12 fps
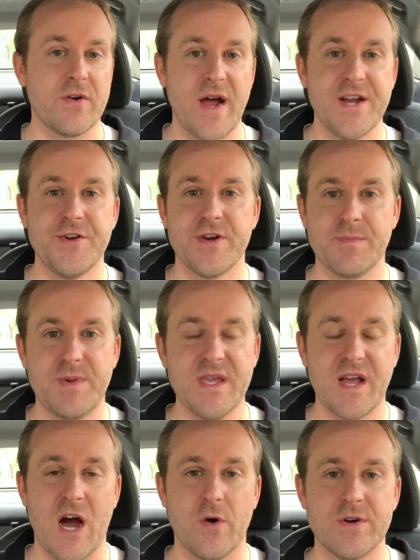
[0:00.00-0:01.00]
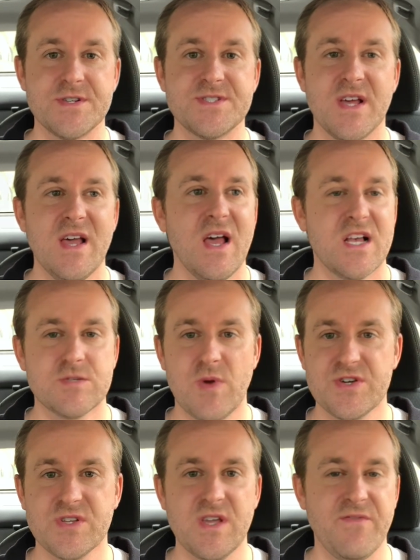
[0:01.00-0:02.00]
ride during peak hours,
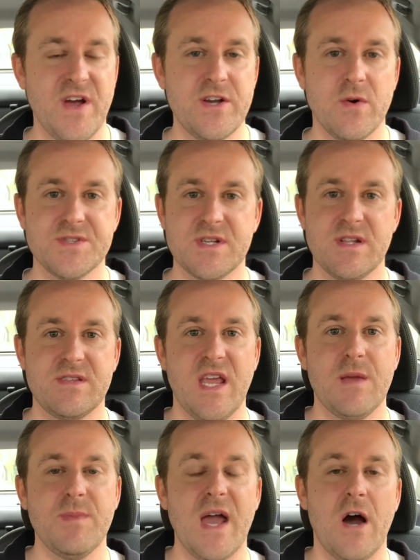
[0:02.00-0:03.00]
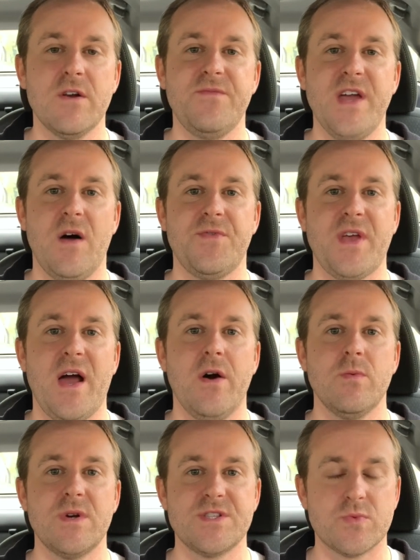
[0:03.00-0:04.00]
especially if I know it's going to take me out of
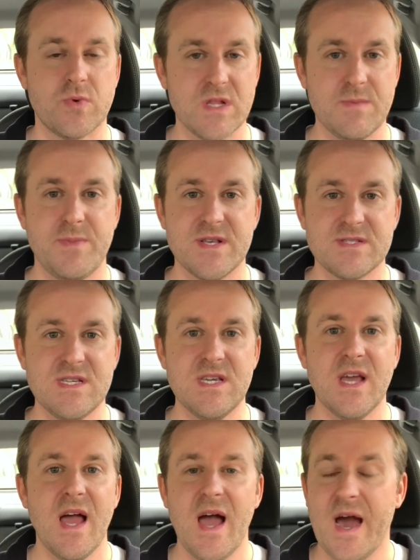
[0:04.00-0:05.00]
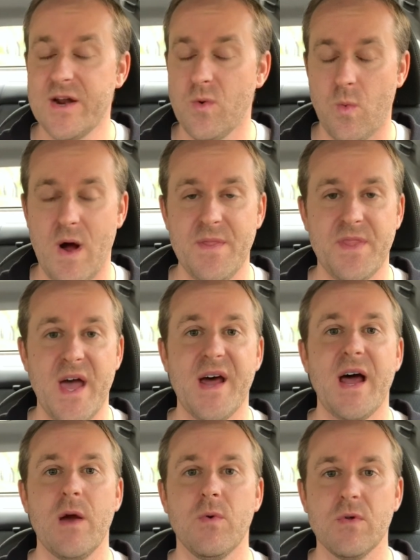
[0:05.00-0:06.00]
downtown when it's really busy. I don't want
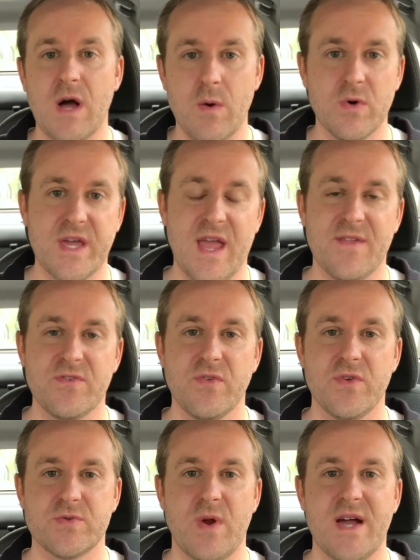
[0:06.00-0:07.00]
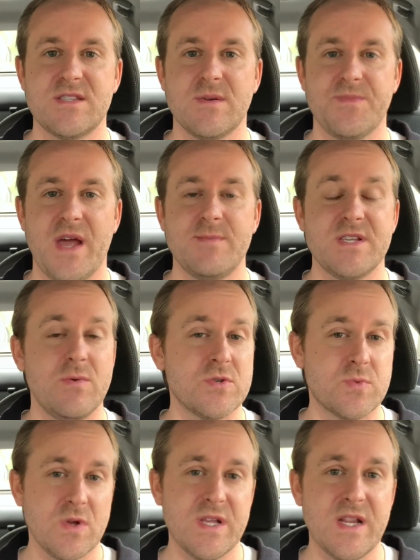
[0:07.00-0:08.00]
that. I will, I will cancel those rides sometimes. It
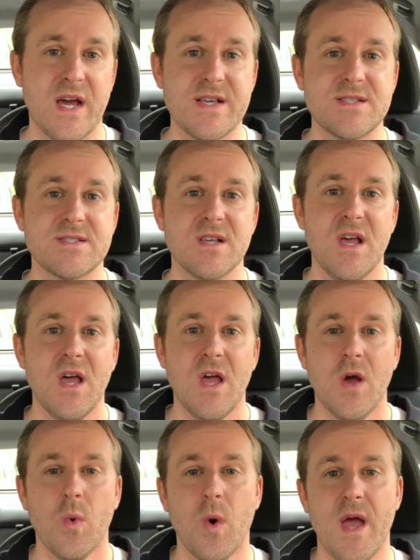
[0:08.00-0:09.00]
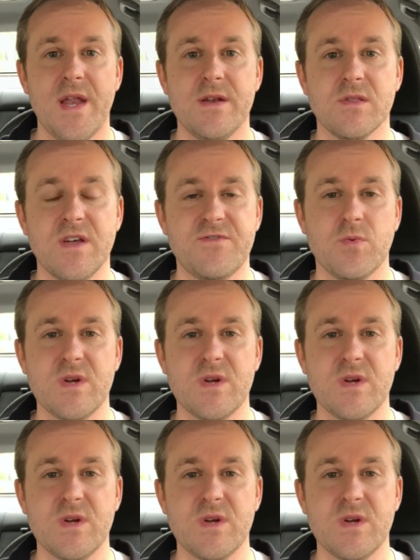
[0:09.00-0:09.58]
was really nice when Lyft